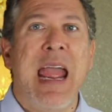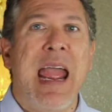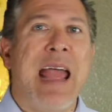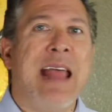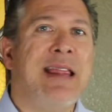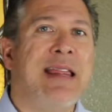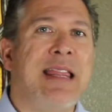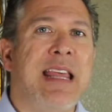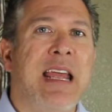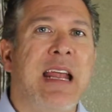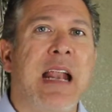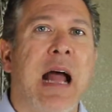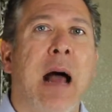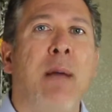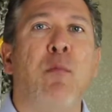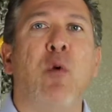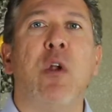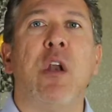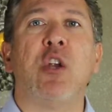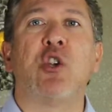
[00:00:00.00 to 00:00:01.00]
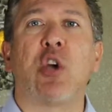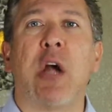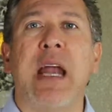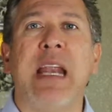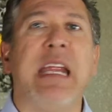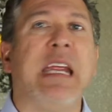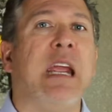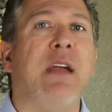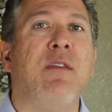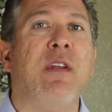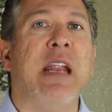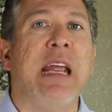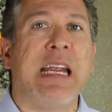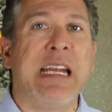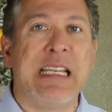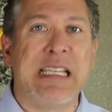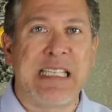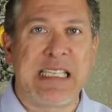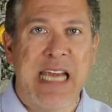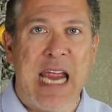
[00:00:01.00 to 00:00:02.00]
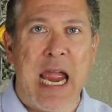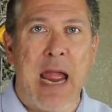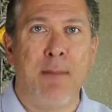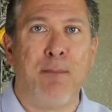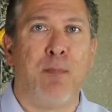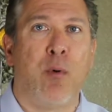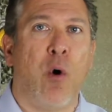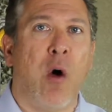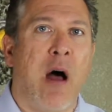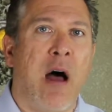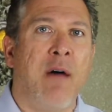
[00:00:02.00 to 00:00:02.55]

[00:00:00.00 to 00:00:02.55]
and then I'm going to try to give an example